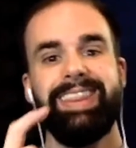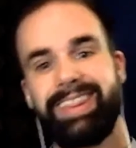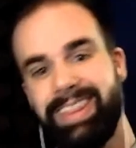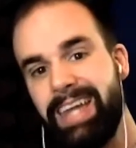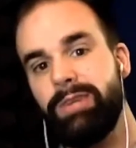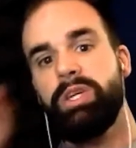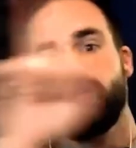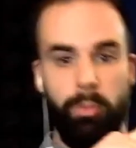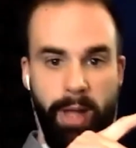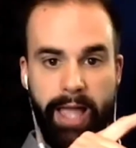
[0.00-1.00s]
then we
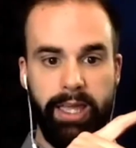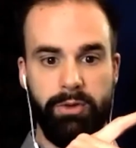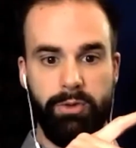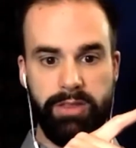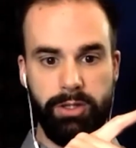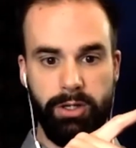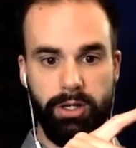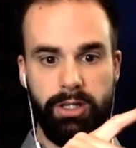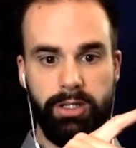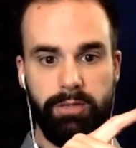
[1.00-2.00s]
go back and write the
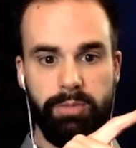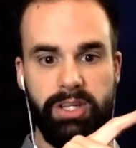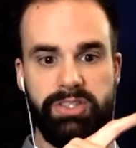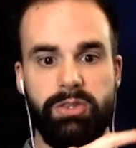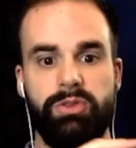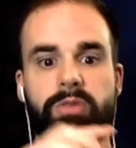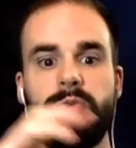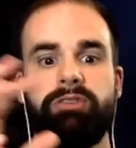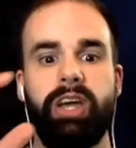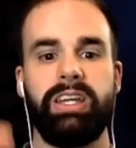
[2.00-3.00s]
hook, because then we
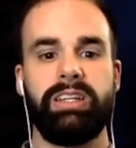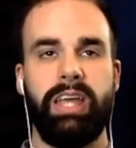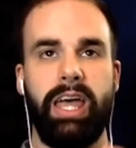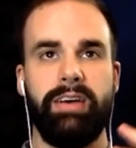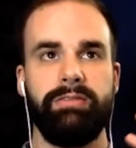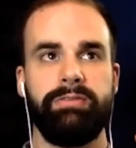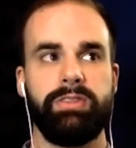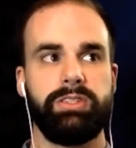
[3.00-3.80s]
kind of have